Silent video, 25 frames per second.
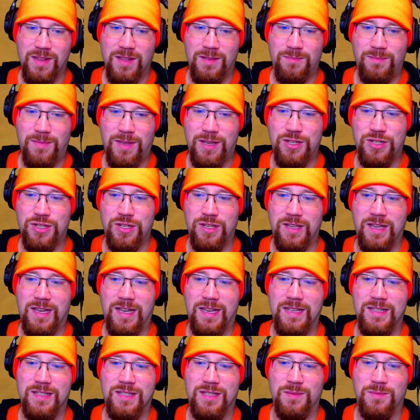Make sure you
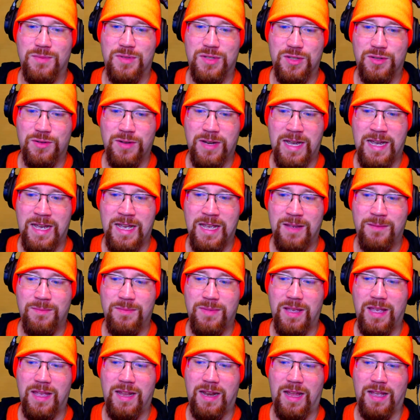guys
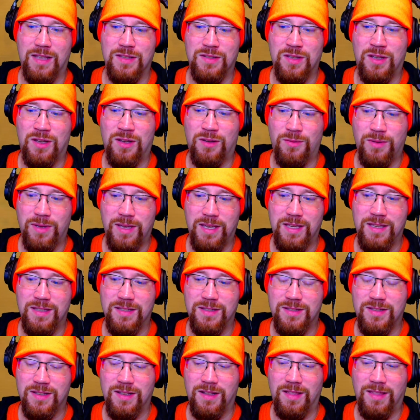subscribe, and as
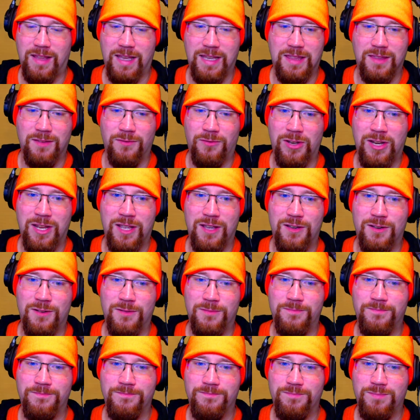always, like the
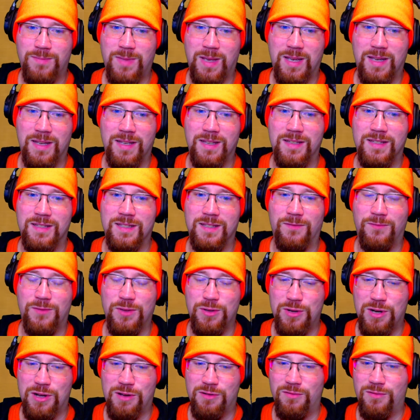video, because if
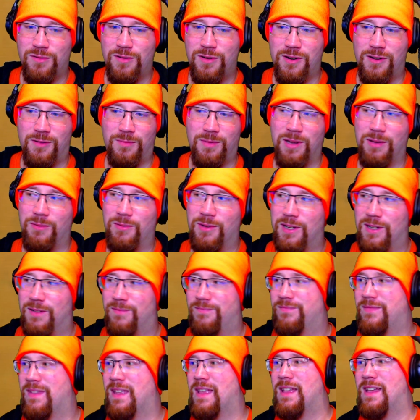you don't, nobody
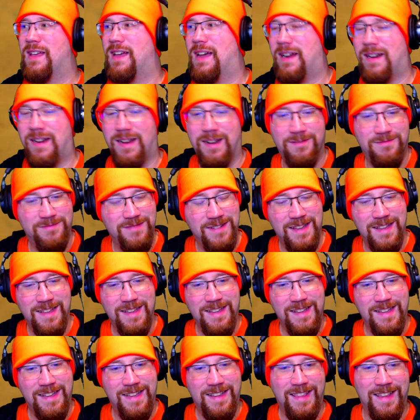will. Alright,
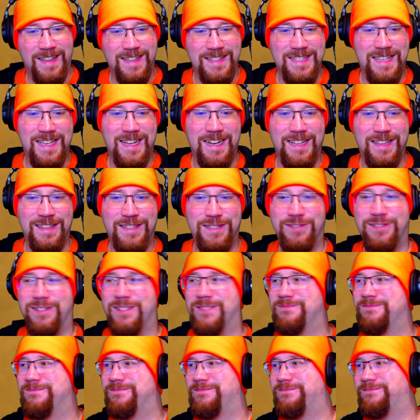let's get into
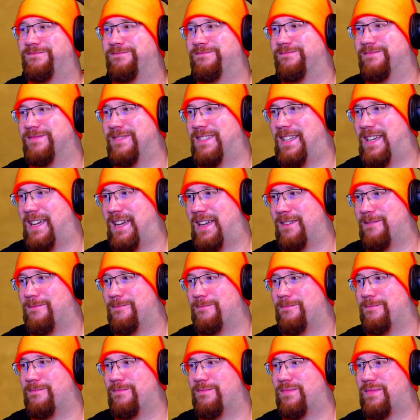it. Okay.
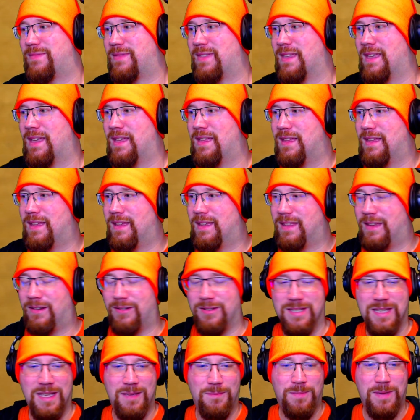There
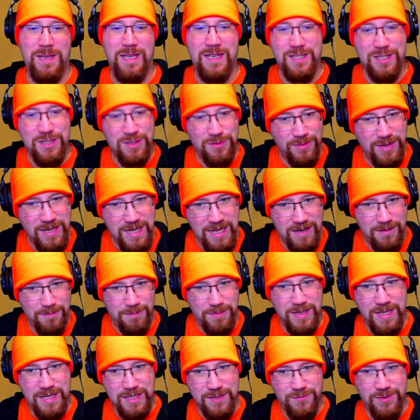was a PS3 and
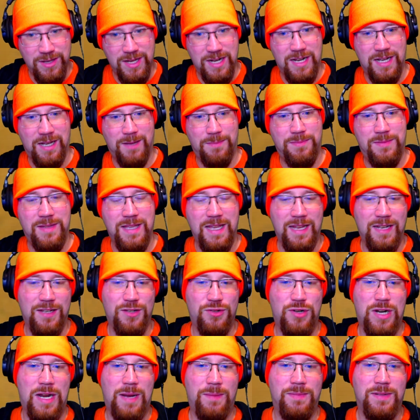PS Vita update
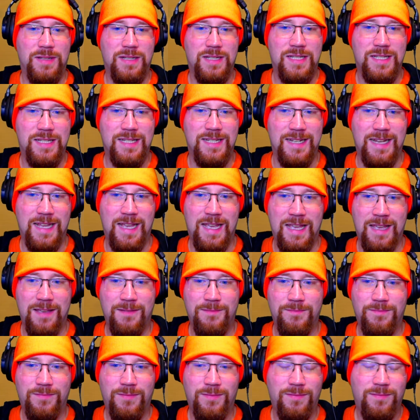dropped
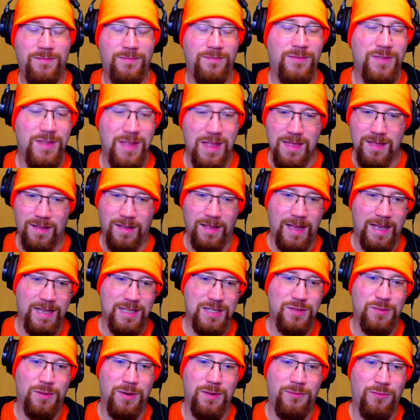today in the
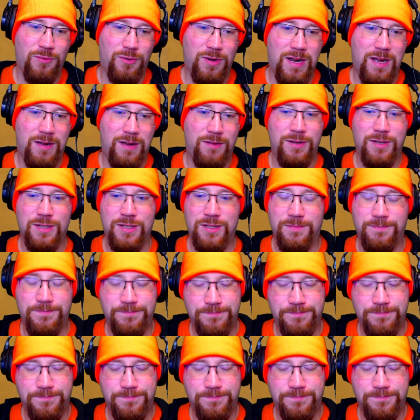last 24 hours.